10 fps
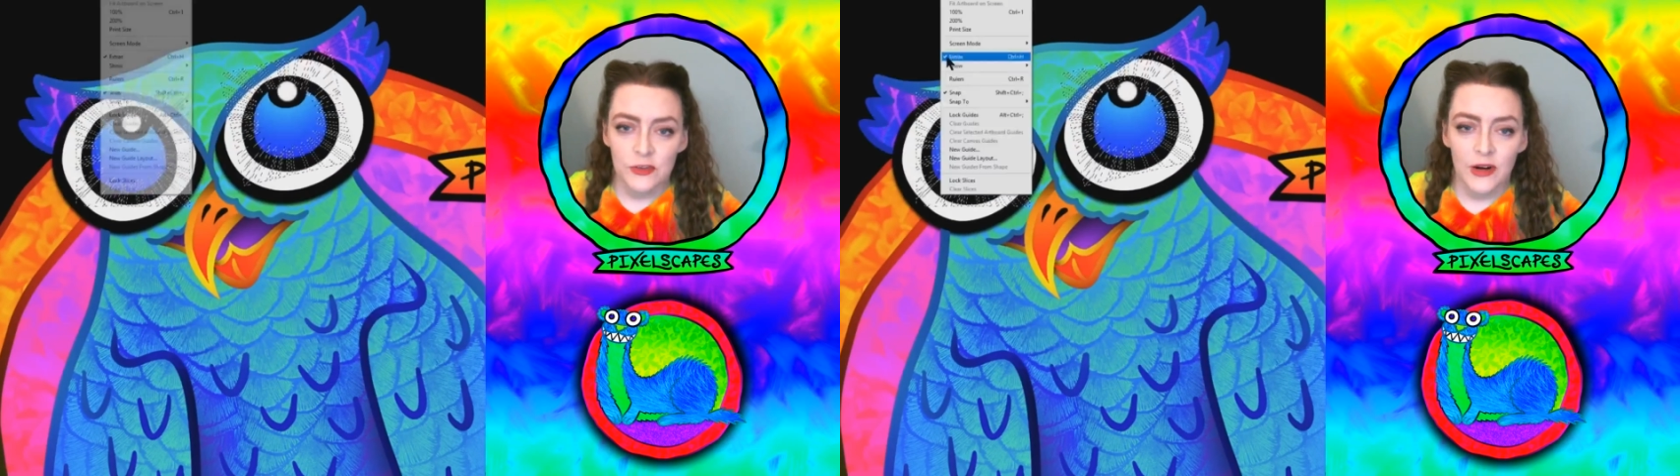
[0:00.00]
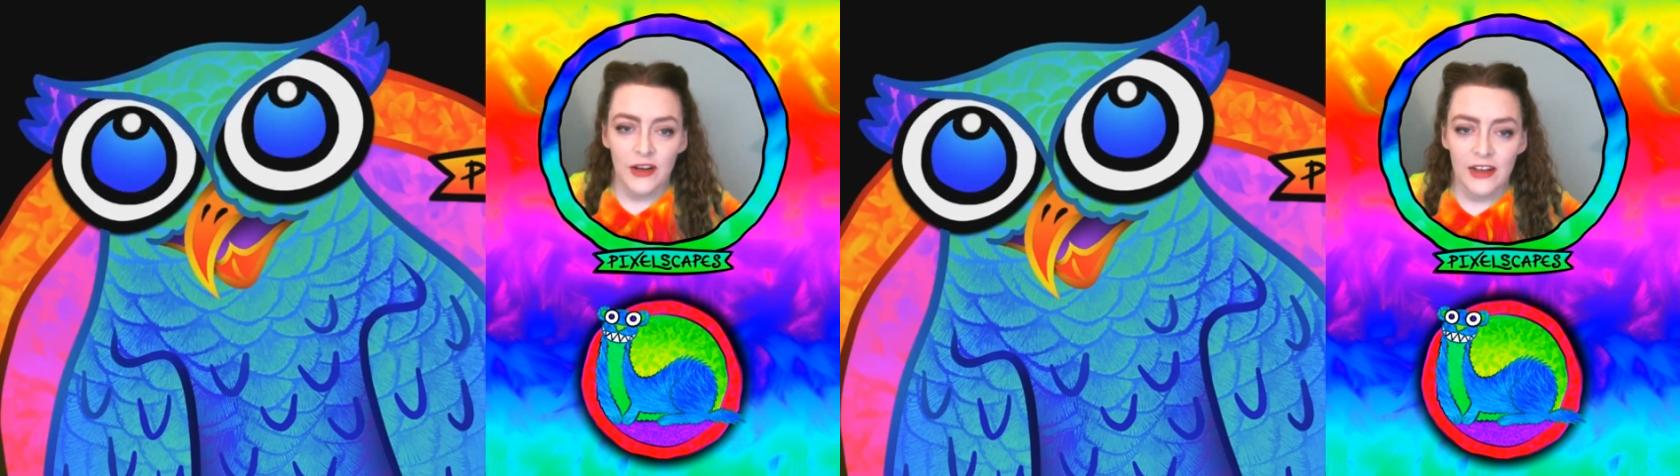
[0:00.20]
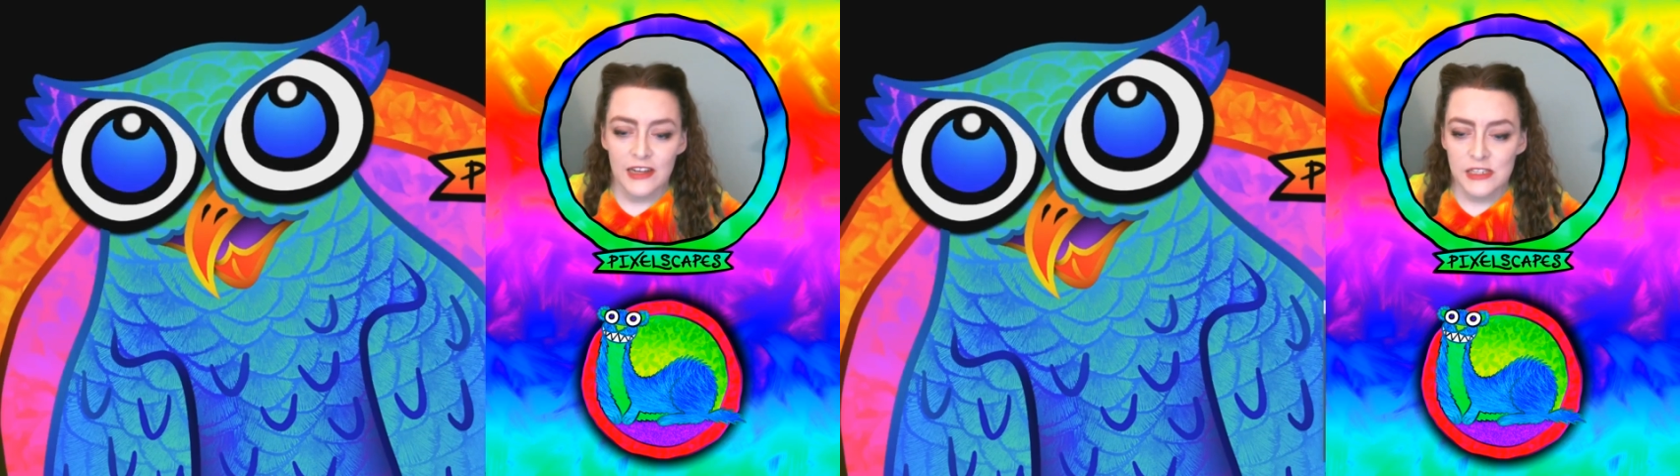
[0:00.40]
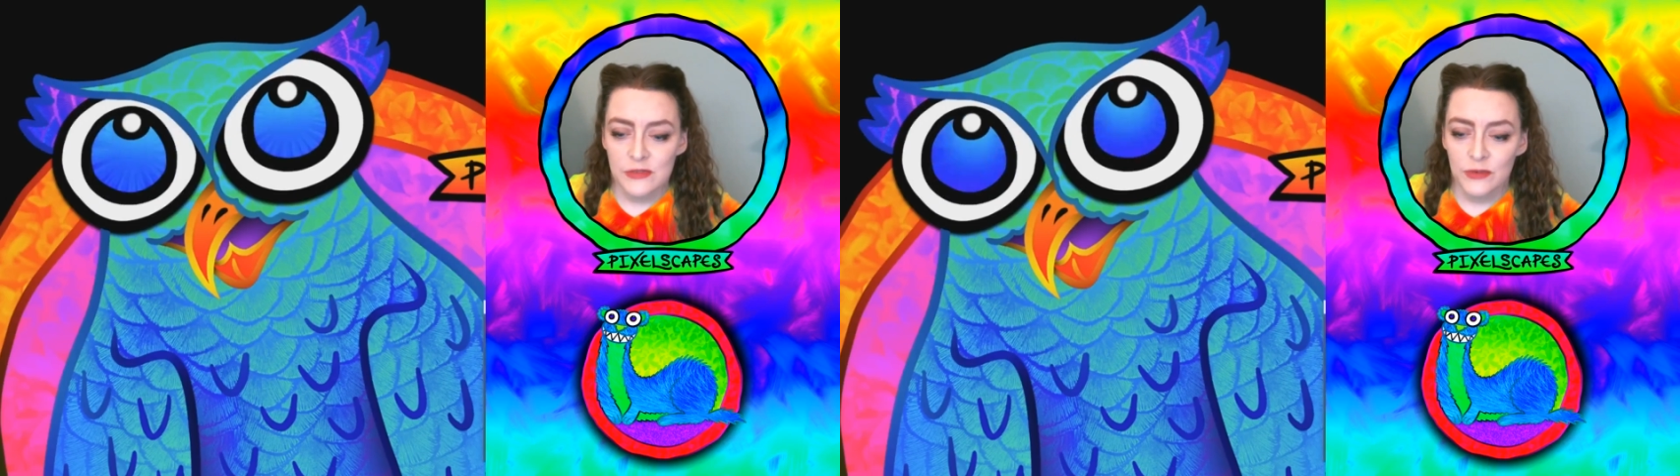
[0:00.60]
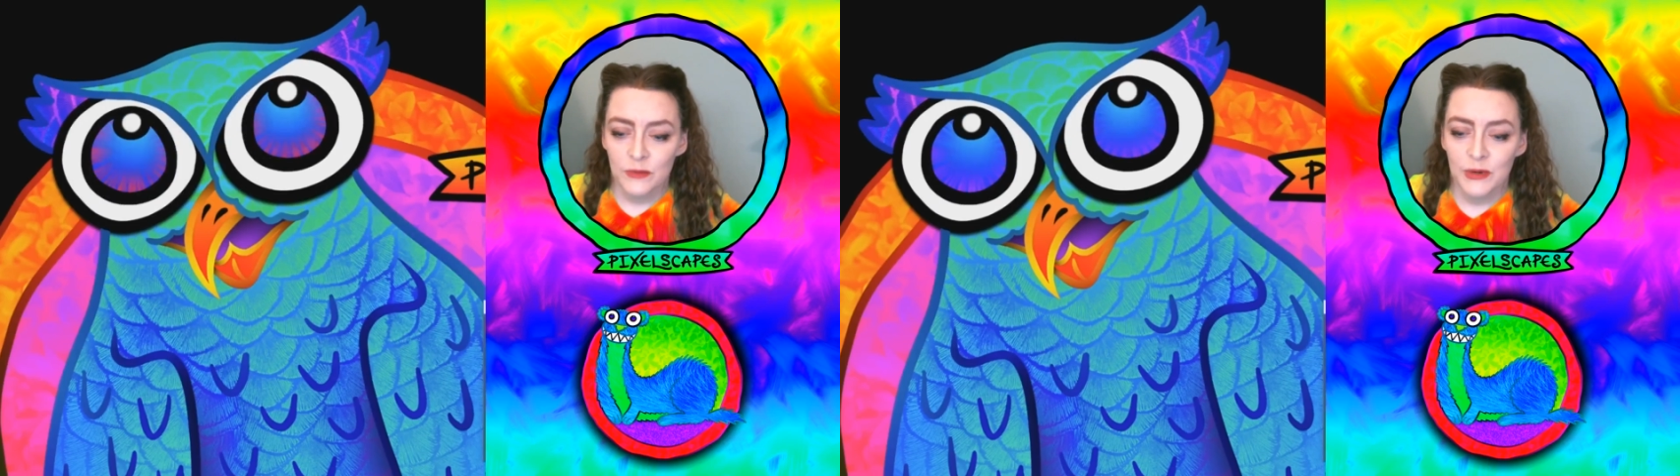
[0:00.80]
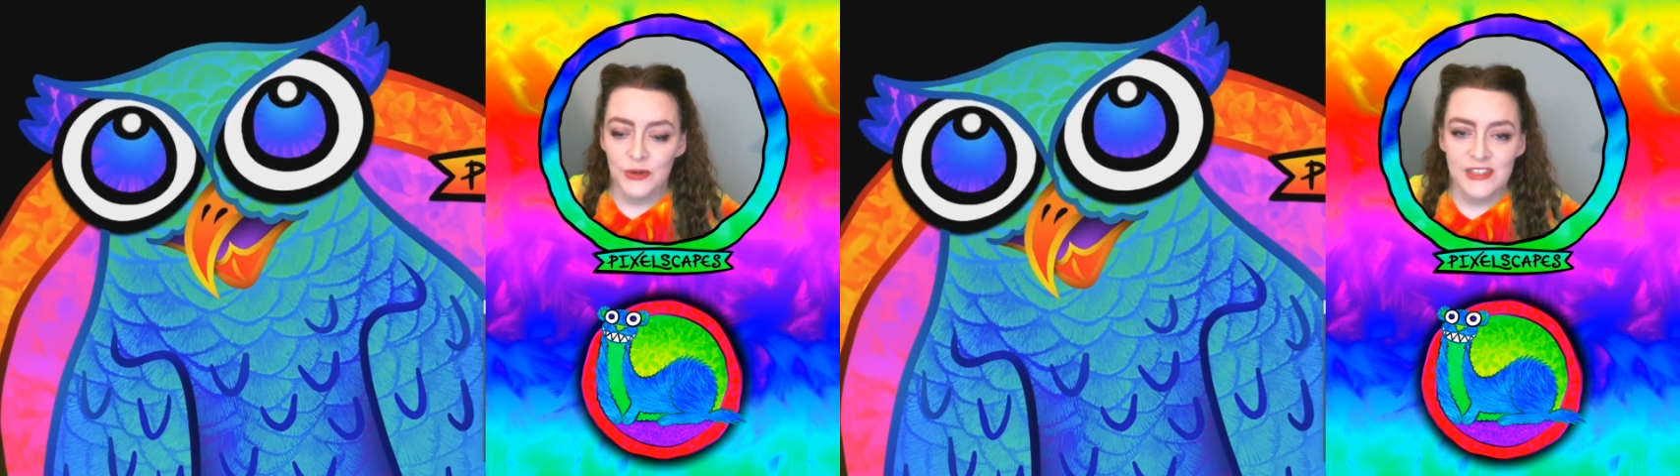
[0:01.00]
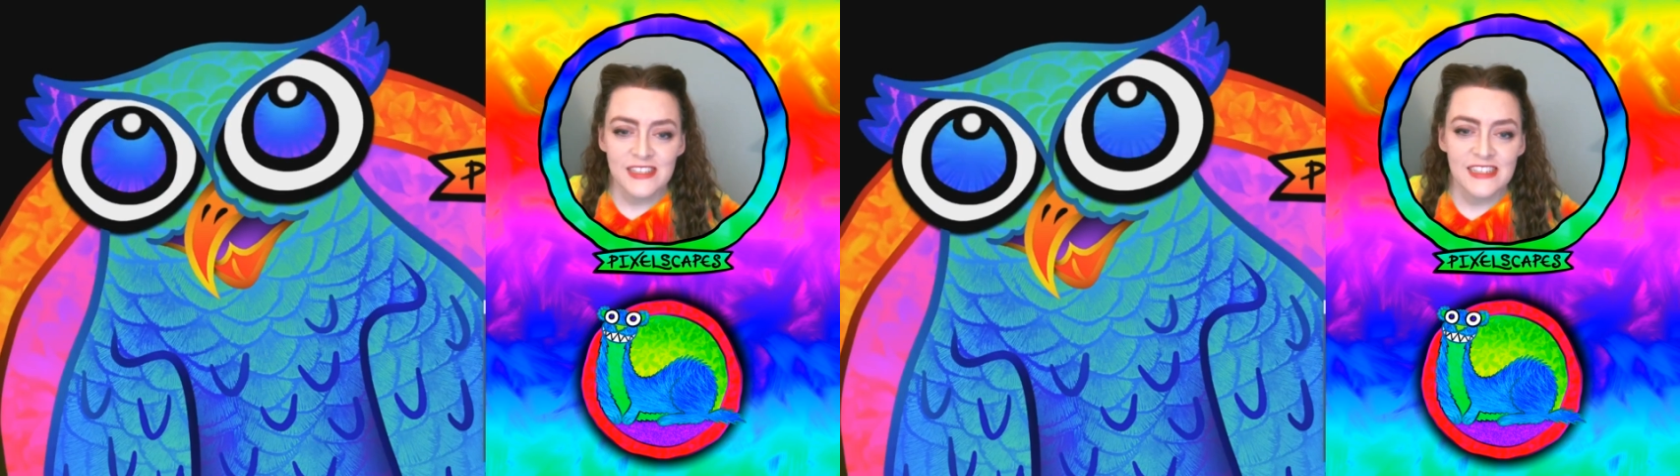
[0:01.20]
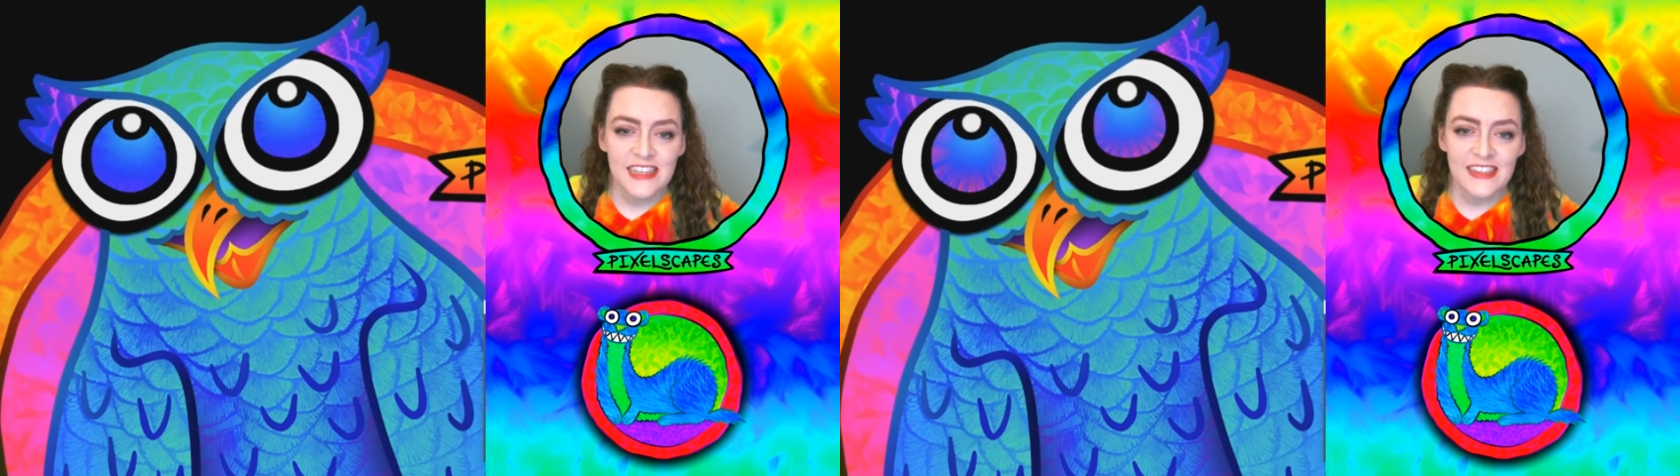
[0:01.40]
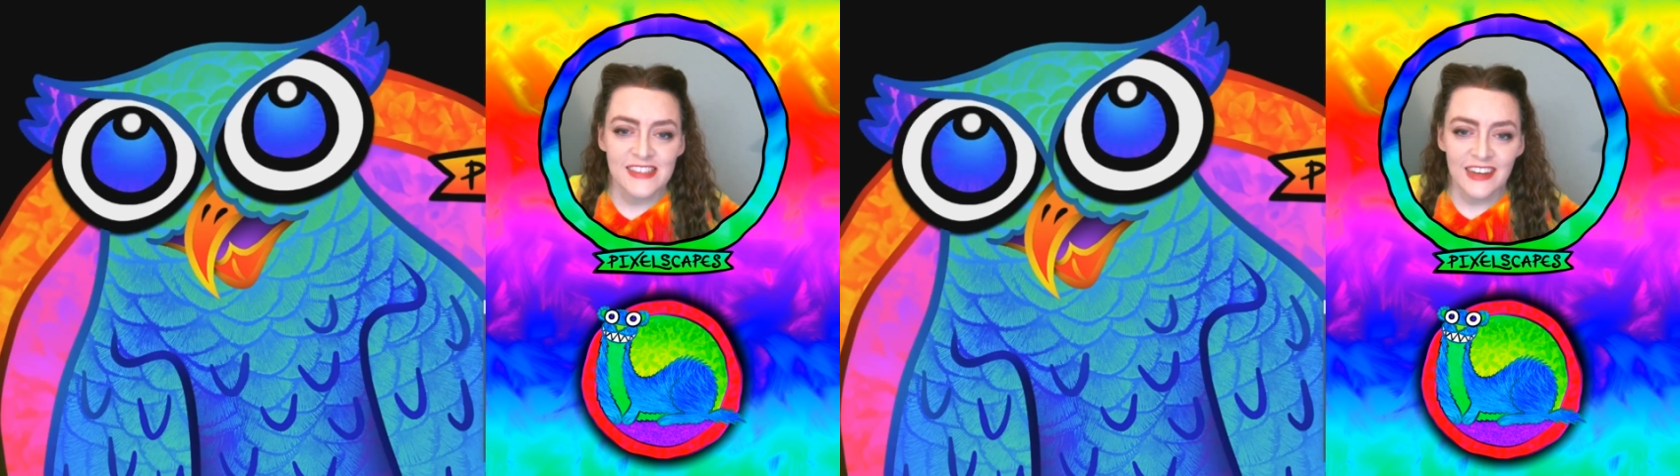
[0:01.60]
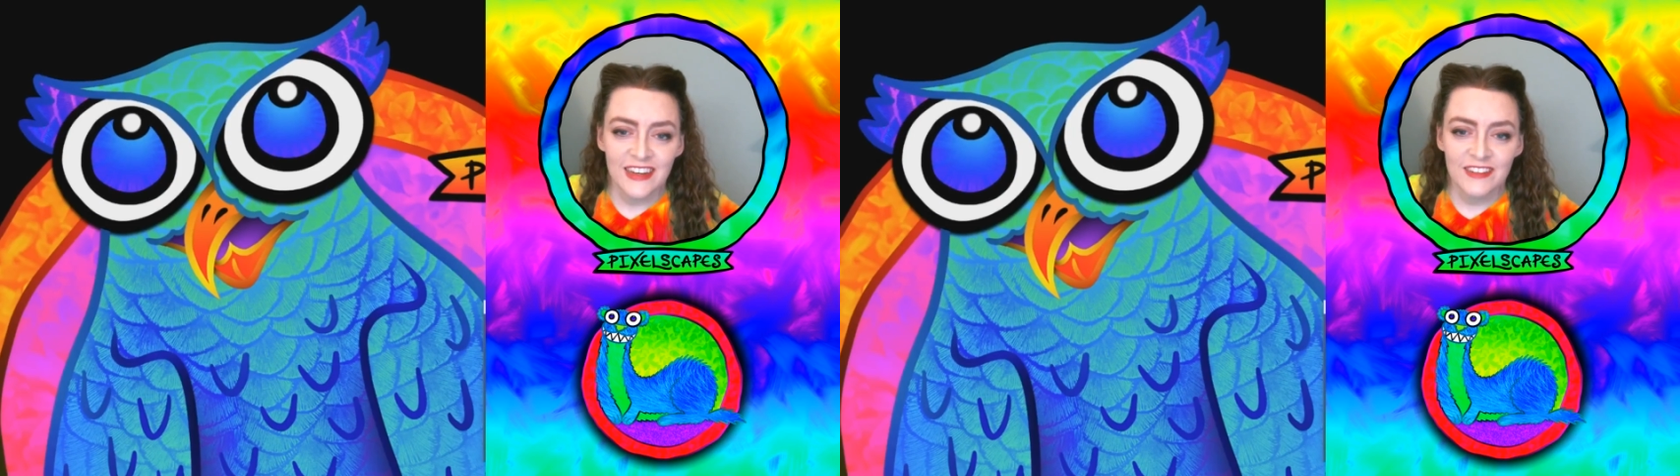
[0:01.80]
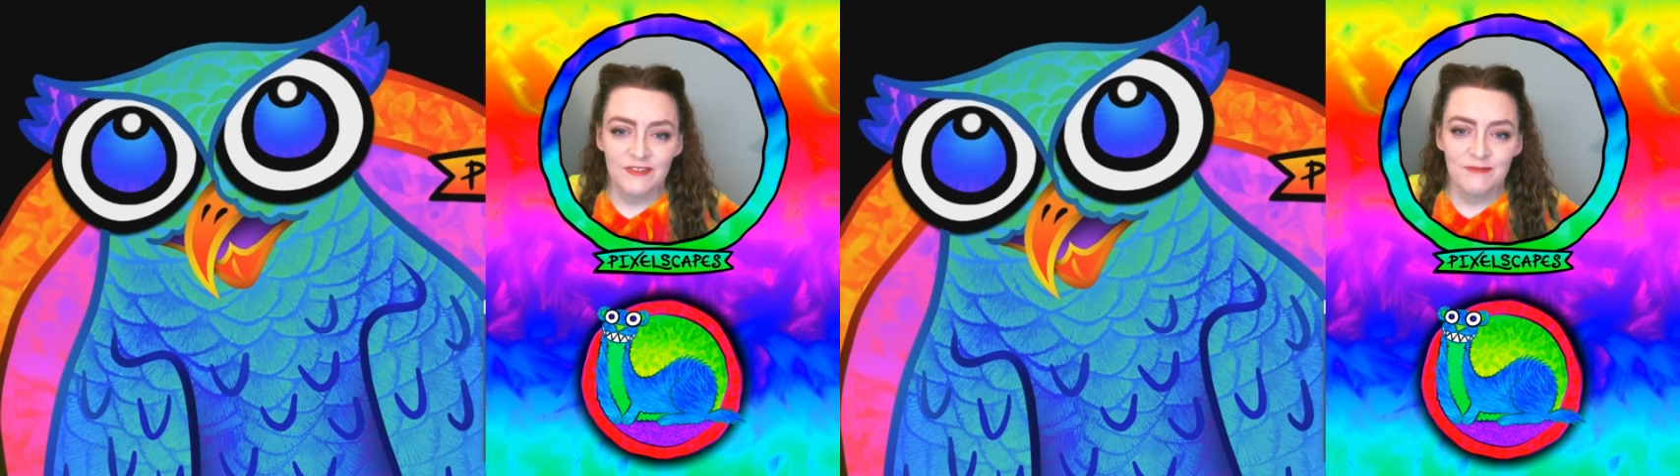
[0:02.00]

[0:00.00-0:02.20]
to her eyes for bonus intensity.